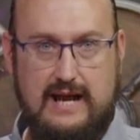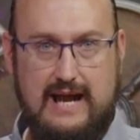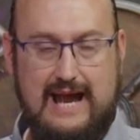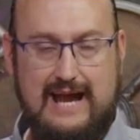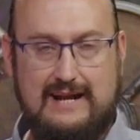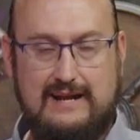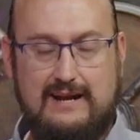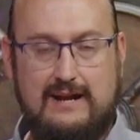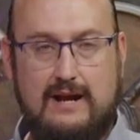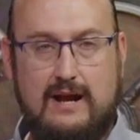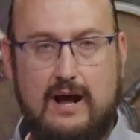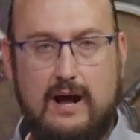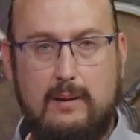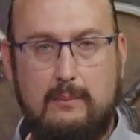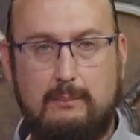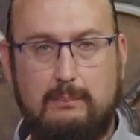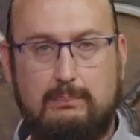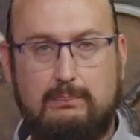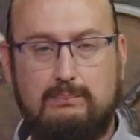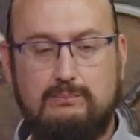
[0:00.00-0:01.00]
and
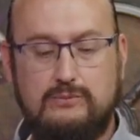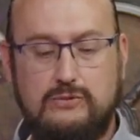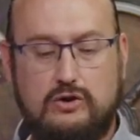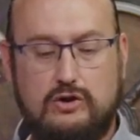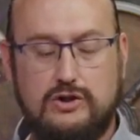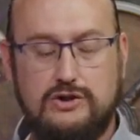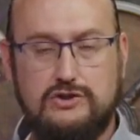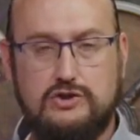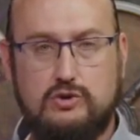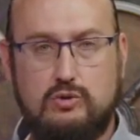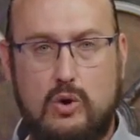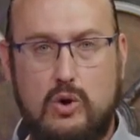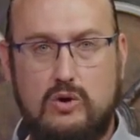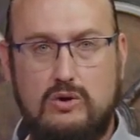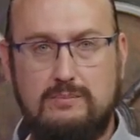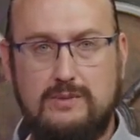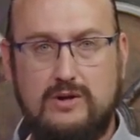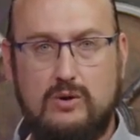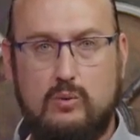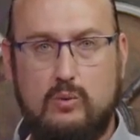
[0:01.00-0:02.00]
control
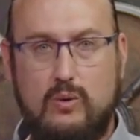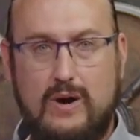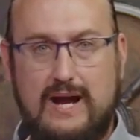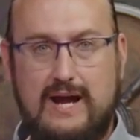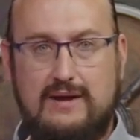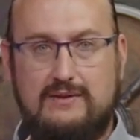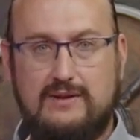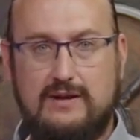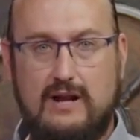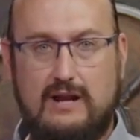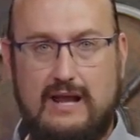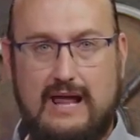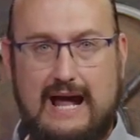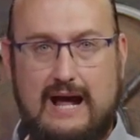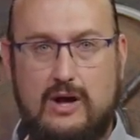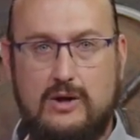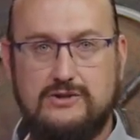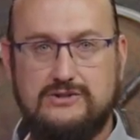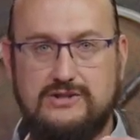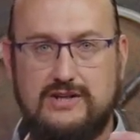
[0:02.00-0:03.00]
them in a way that
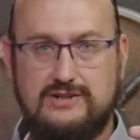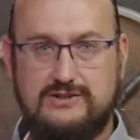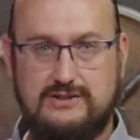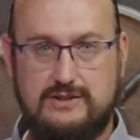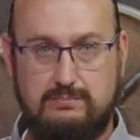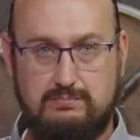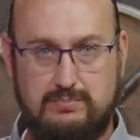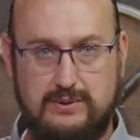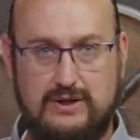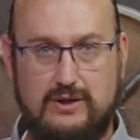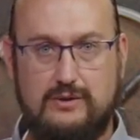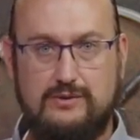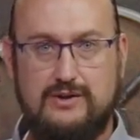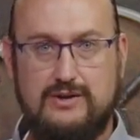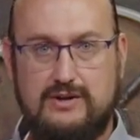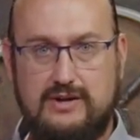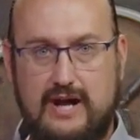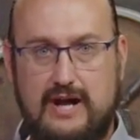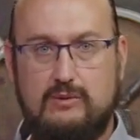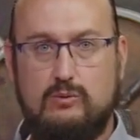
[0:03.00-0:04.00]
allows us to build
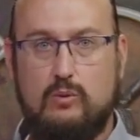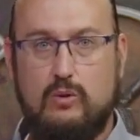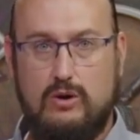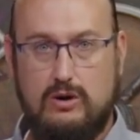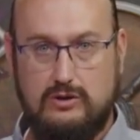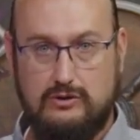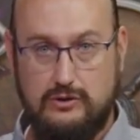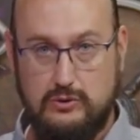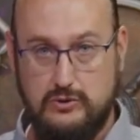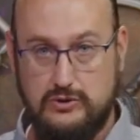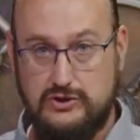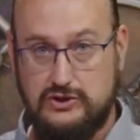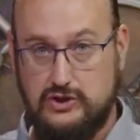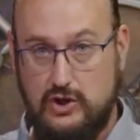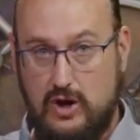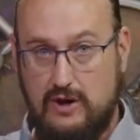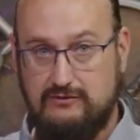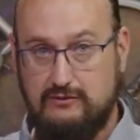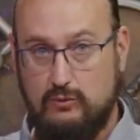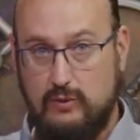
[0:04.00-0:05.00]
the network through
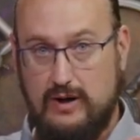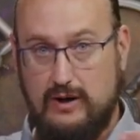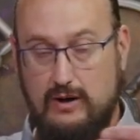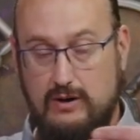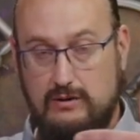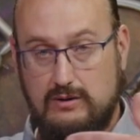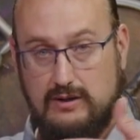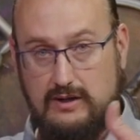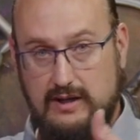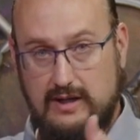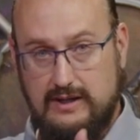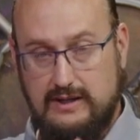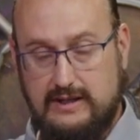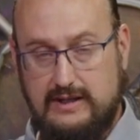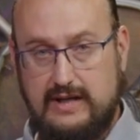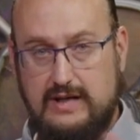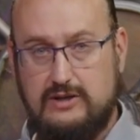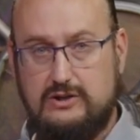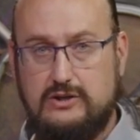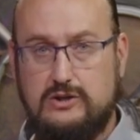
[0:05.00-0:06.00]
software,
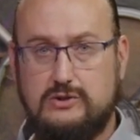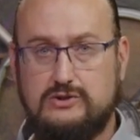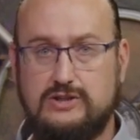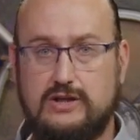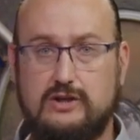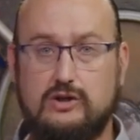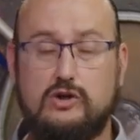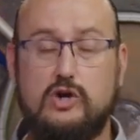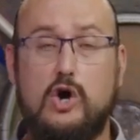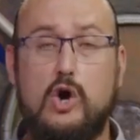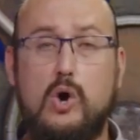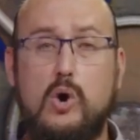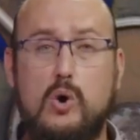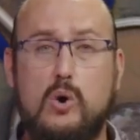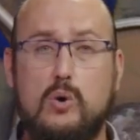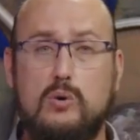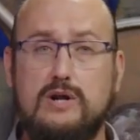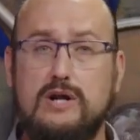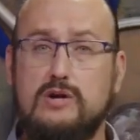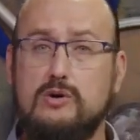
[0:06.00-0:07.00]
again using
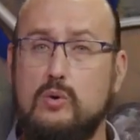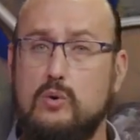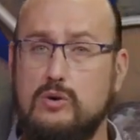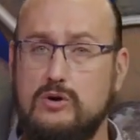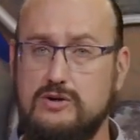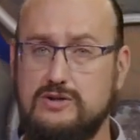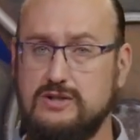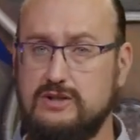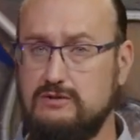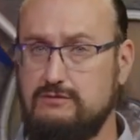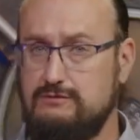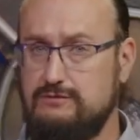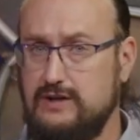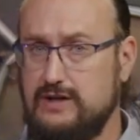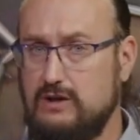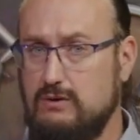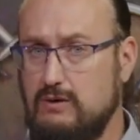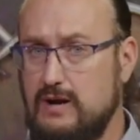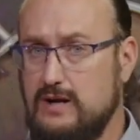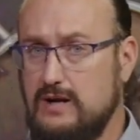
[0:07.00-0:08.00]
code in order to
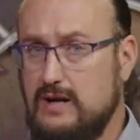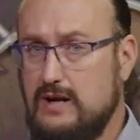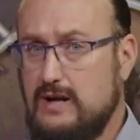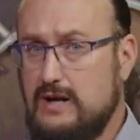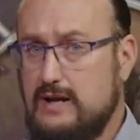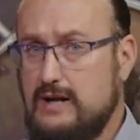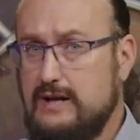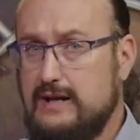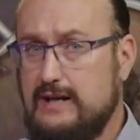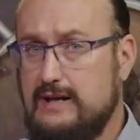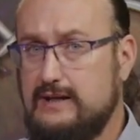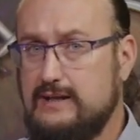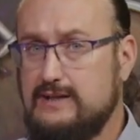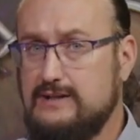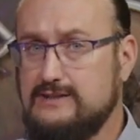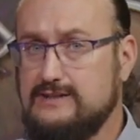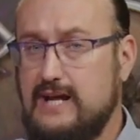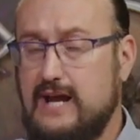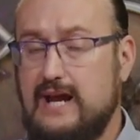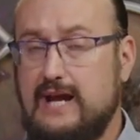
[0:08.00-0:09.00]
configure it. It
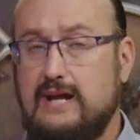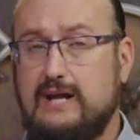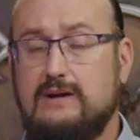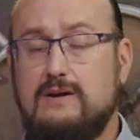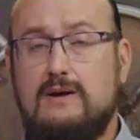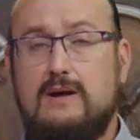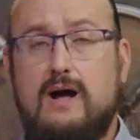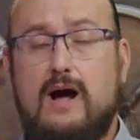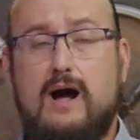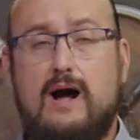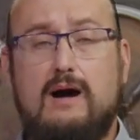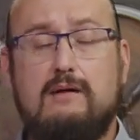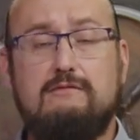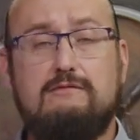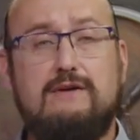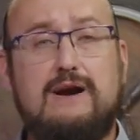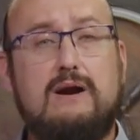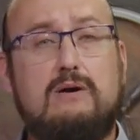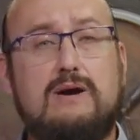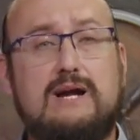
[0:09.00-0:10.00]
is a
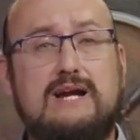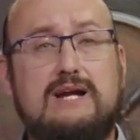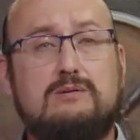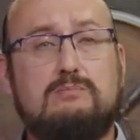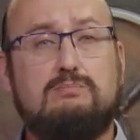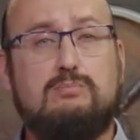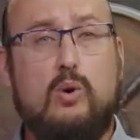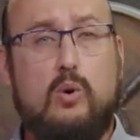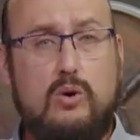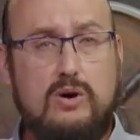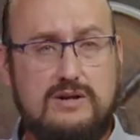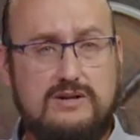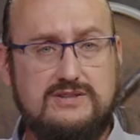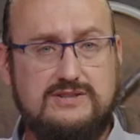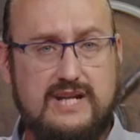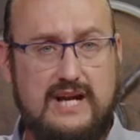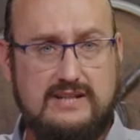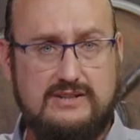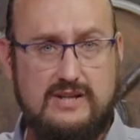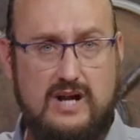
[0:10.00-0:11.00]
very important
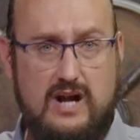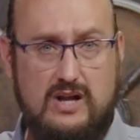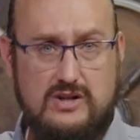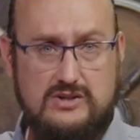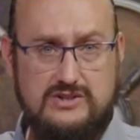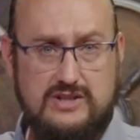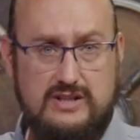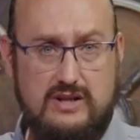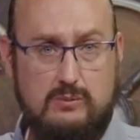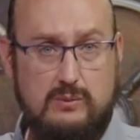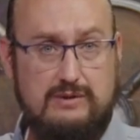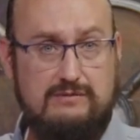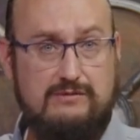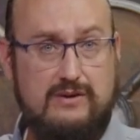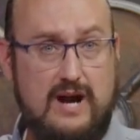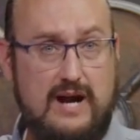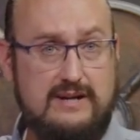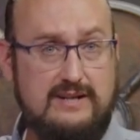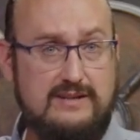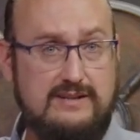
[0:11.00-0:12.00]
technology that we
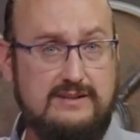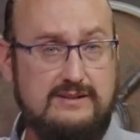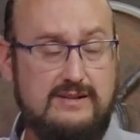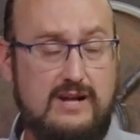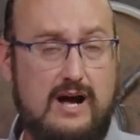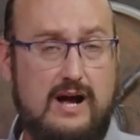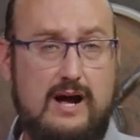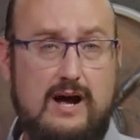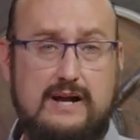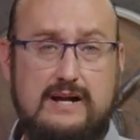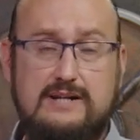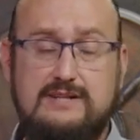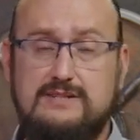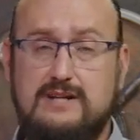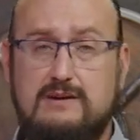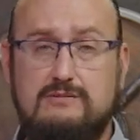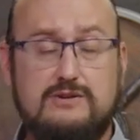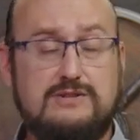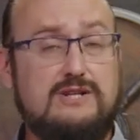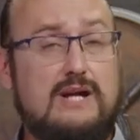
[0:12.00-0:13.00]
find in
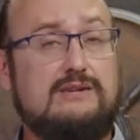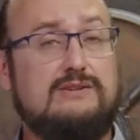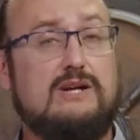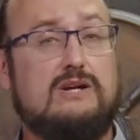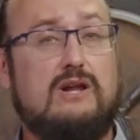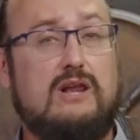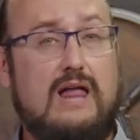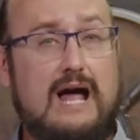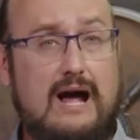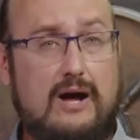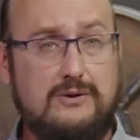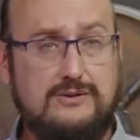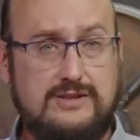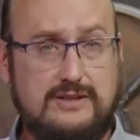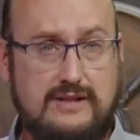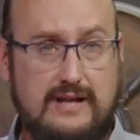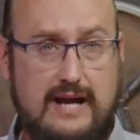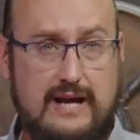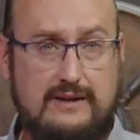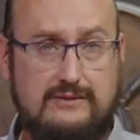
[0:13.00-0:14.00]
endeavors like the cloud
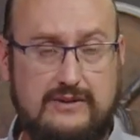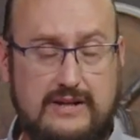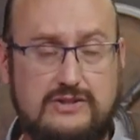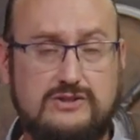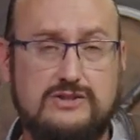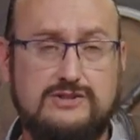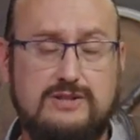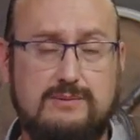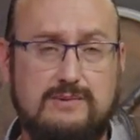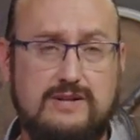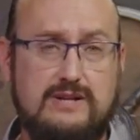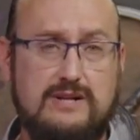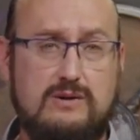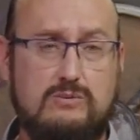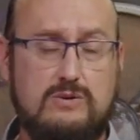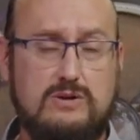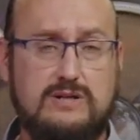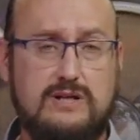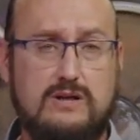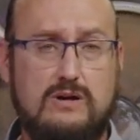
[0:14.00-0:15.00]
today. These are some of the
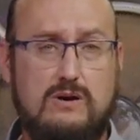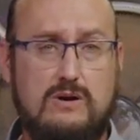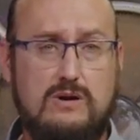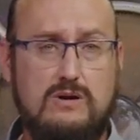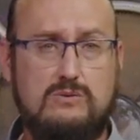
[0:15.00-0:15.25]
networking